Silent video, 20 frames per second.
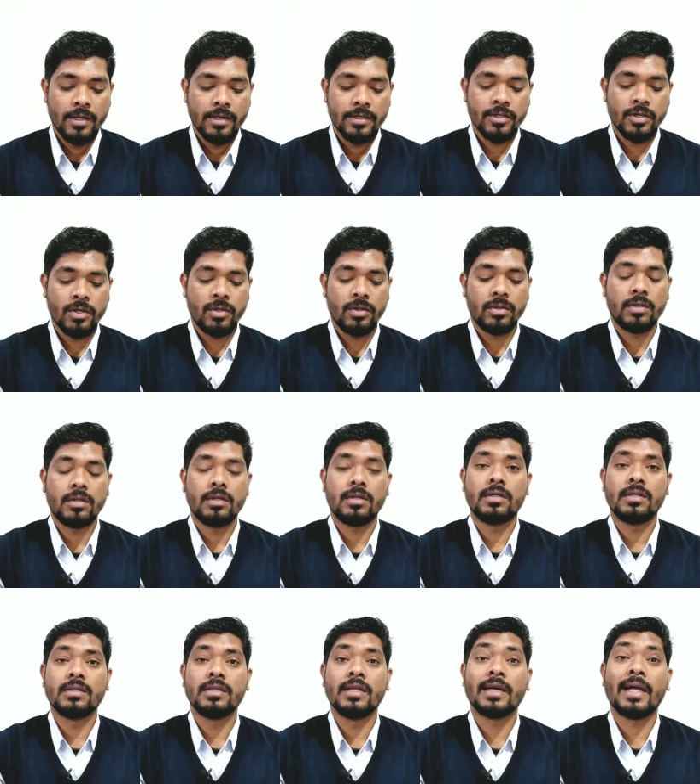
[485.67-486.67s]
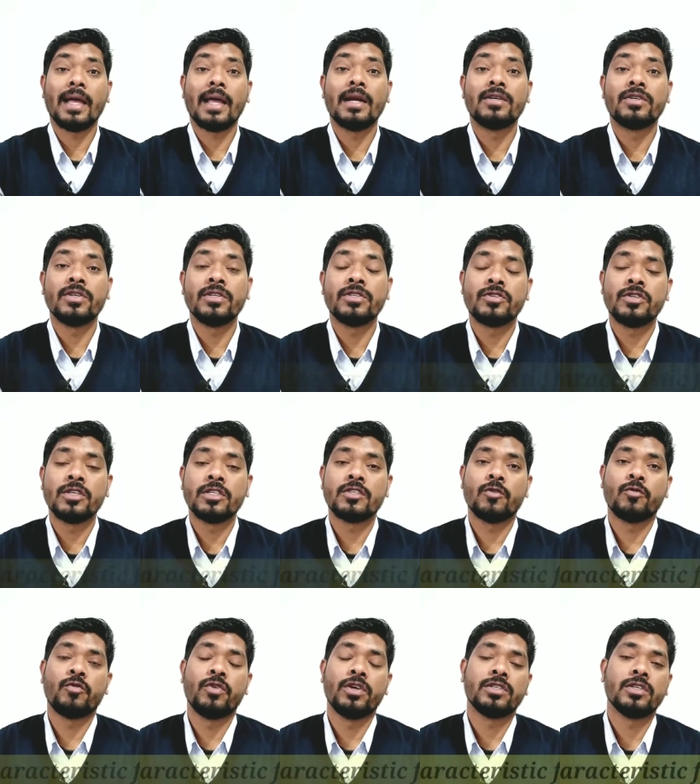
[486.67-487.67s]
So, the characteristics
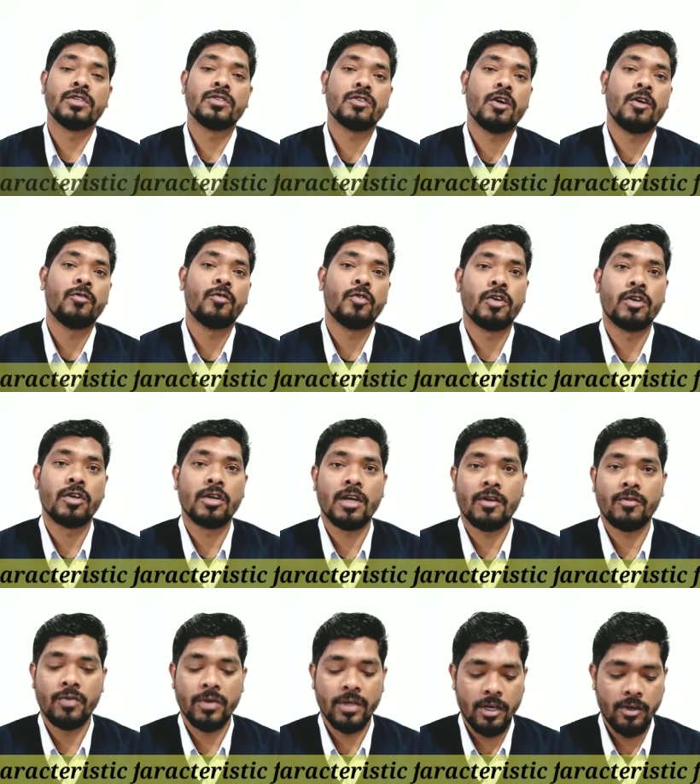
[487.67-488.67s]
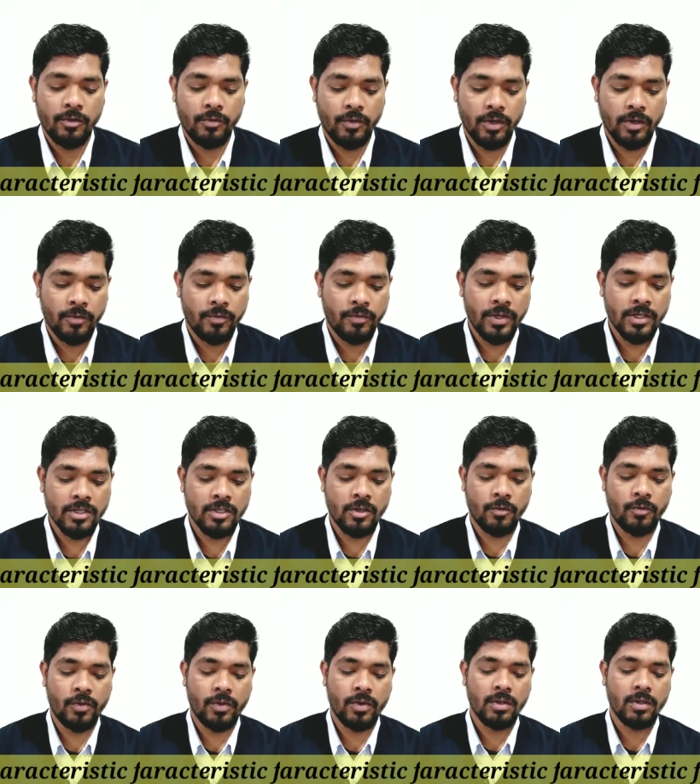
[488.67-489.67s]
features of orographic rainfall, first
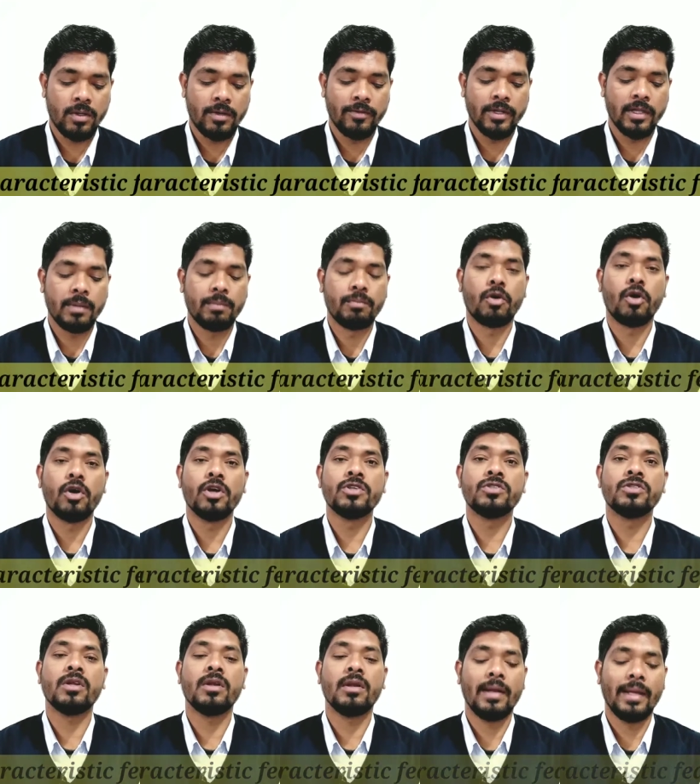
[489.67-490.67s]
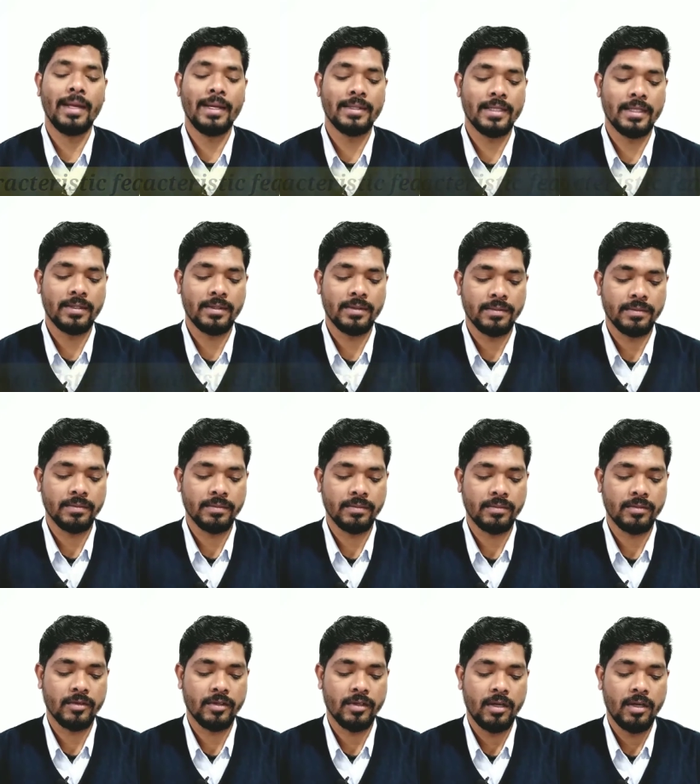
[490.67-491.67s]
of all, when the moisture
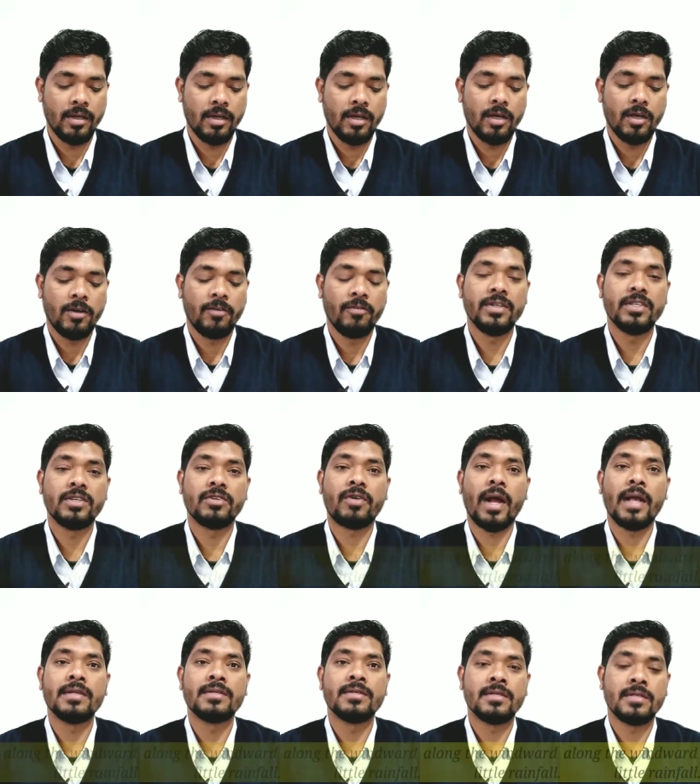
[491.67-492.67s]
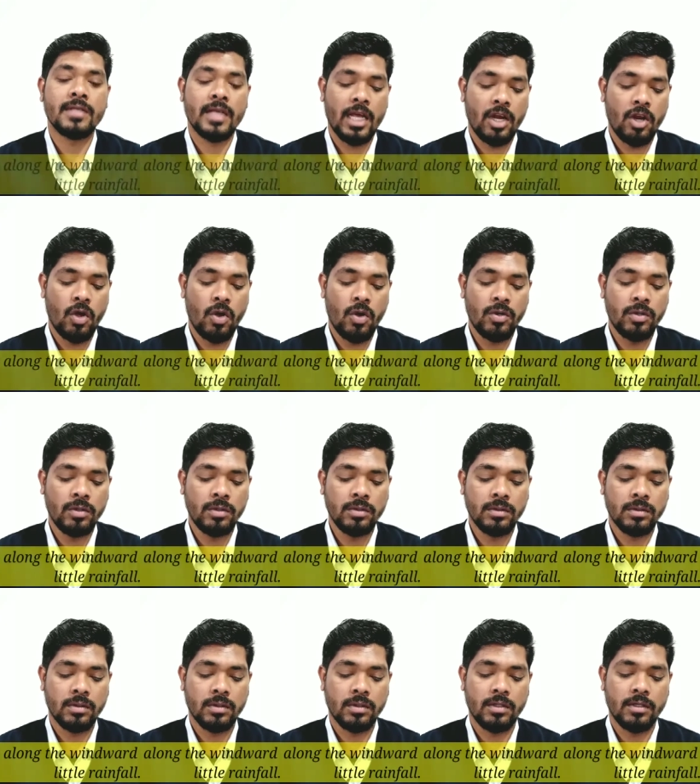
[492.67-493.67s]
laden wind rises
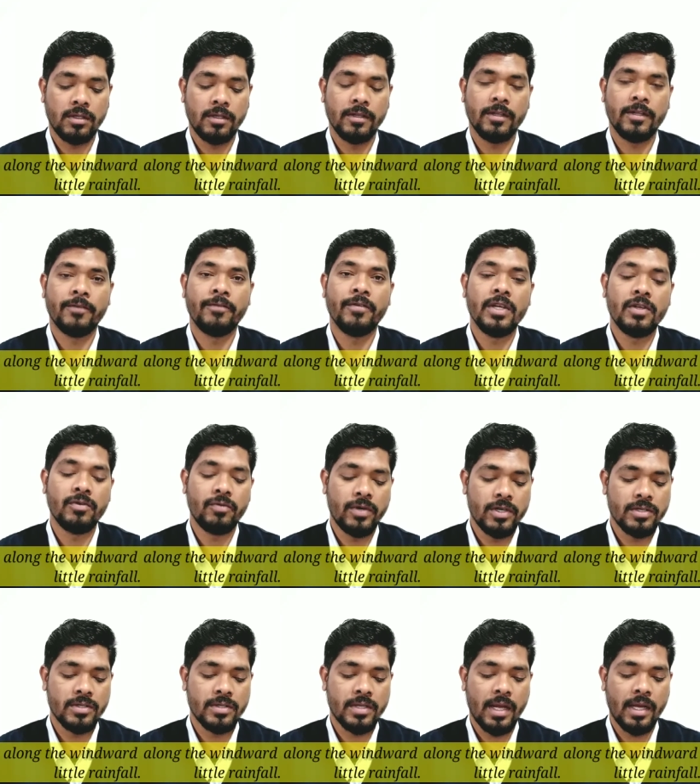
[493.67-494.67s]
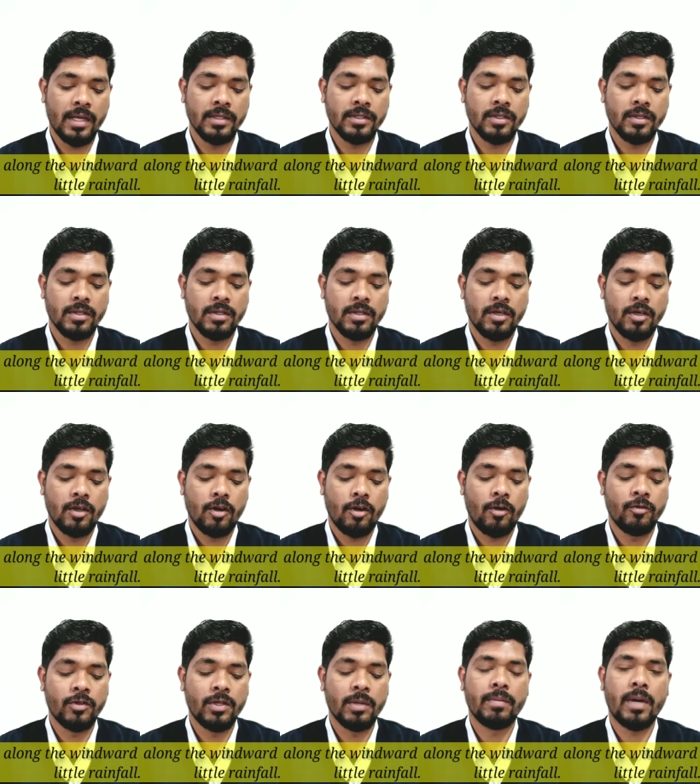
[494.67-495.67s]
along the windward side
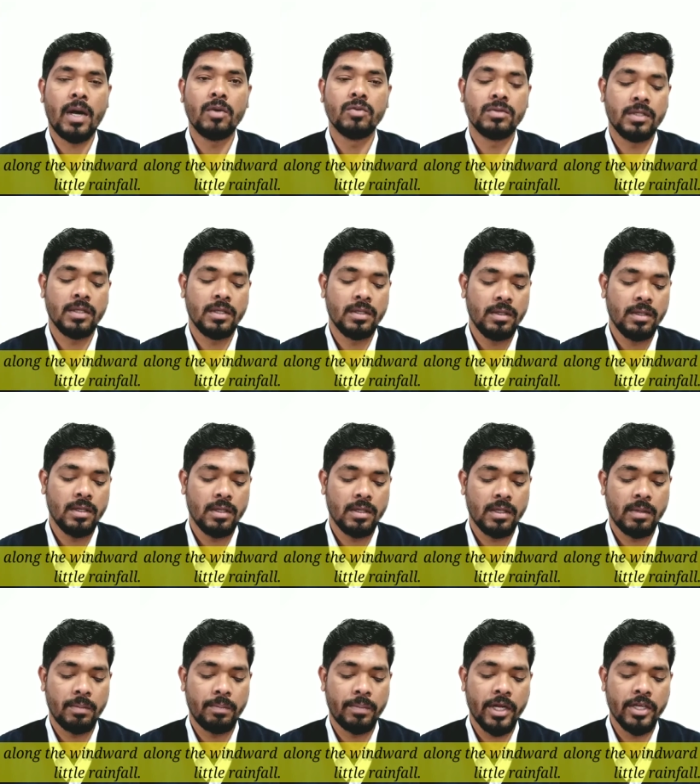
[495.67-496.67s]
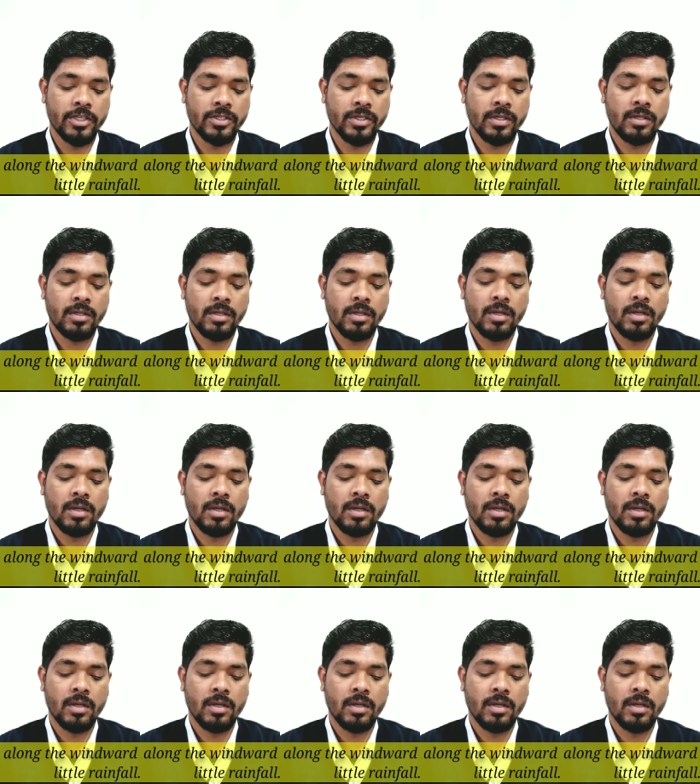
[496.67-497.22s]
of the mountain, the pressure